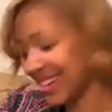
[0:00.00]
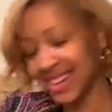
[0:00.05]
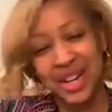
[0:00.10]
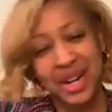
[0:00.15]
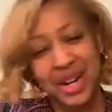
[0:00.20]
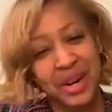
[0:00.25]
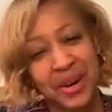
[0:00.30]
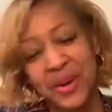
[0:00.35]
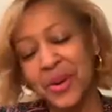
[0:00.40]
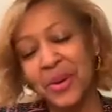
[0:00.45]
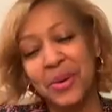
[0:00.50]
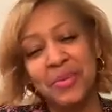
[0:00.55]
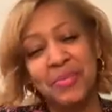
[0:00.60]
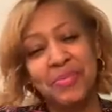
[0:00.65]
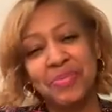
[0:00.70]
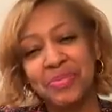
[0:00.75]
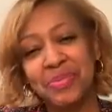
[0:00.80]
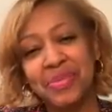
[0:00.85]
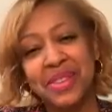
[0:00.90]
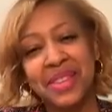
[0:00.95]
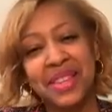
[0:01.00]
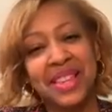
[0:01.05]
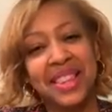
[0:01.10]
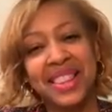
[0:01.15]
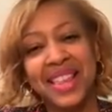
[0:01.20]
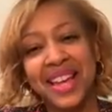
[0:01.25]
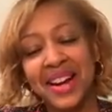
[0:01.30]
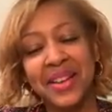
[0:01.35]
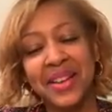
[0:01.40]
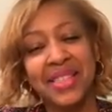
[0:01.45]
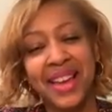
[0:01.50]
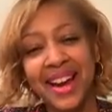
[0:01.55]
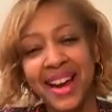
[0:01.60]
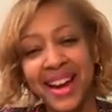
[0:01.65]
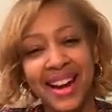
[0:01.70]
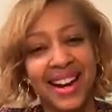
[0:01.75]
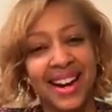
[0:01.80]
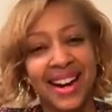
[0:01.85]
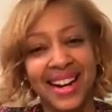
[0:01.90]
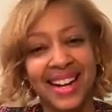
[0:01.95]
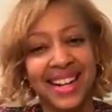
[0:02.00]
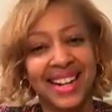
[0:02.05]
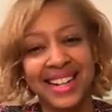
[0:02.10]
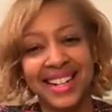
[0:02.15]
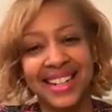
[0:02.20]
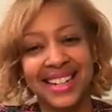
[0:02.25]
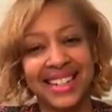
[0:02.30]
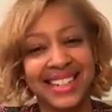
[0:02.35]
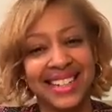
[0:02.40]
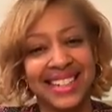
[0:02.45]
flaws of this movie. They're there for everyone